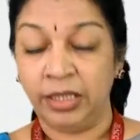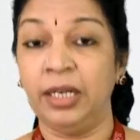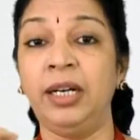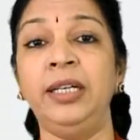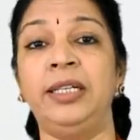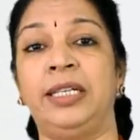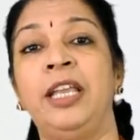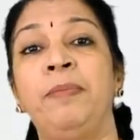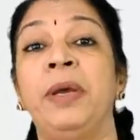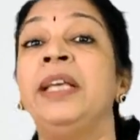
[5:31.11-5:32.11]
Third
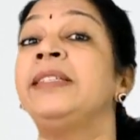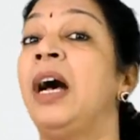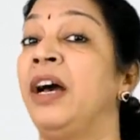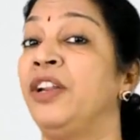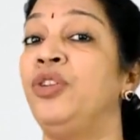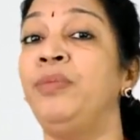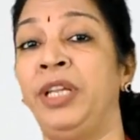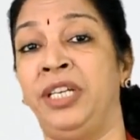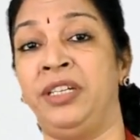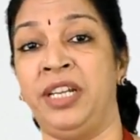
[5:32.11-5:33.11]
type is
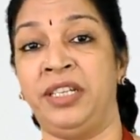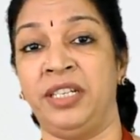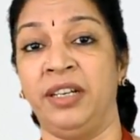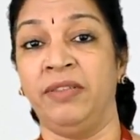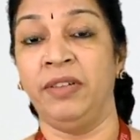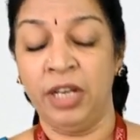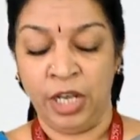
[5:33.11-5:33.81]
argumentative.